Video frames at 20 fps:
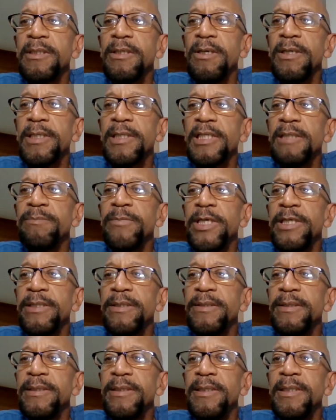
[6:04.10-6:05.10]
Garlic, the
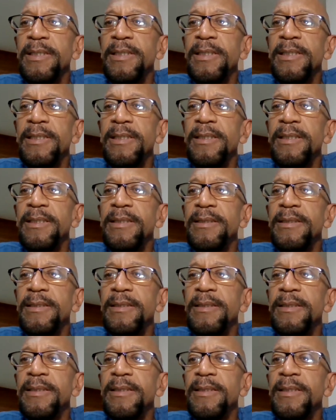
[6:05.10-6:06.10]
better.
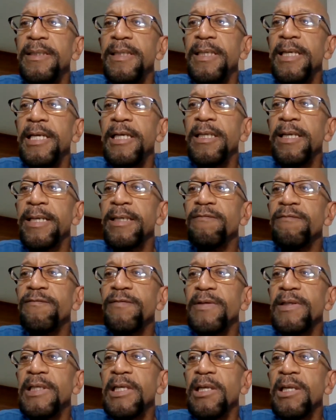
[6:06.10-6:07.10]
And a lot of
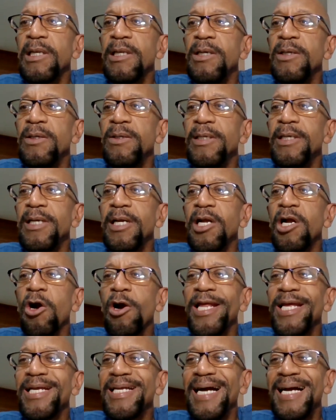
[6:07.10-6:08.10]

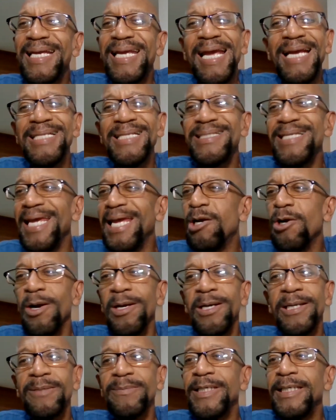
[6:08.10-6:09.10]
garlic. I can't take
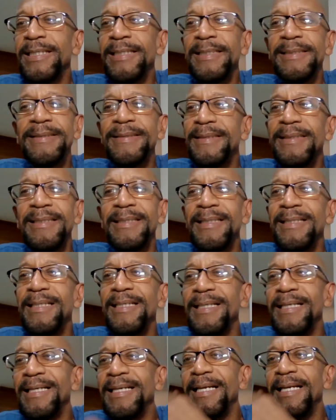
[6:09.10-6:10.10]
garlic, man.
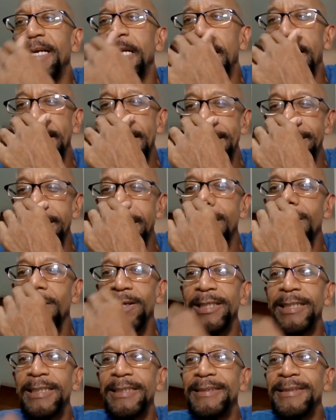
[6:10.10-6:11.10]
I can't take
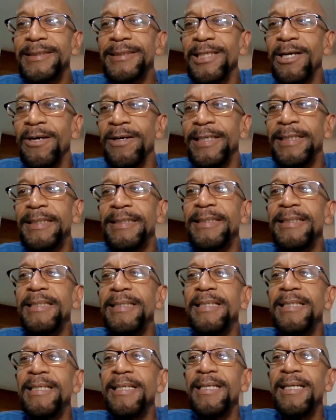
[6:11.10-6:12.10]
garlic. Sorry.
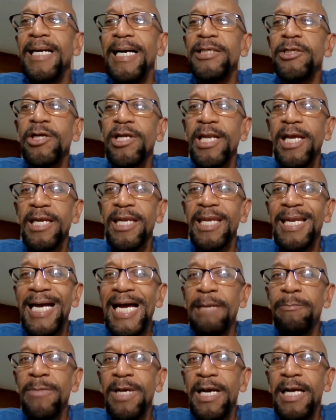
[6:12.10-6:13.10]
I drink a lot of
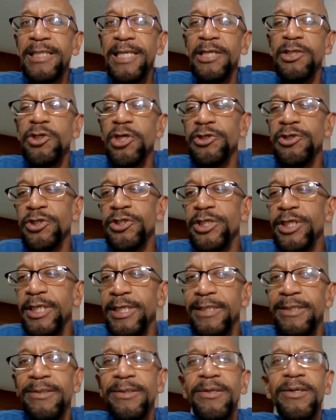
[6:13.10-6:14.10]
lime. I take ginger
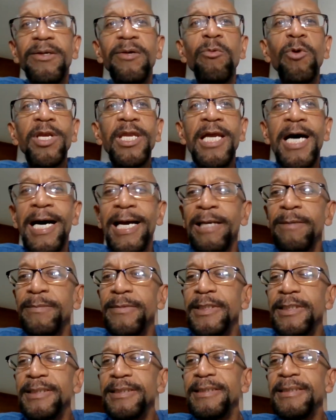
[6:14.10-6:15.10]
tea with
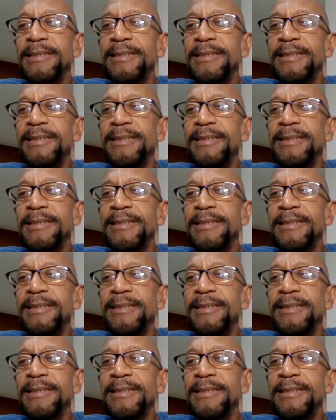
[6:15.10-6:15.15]
lime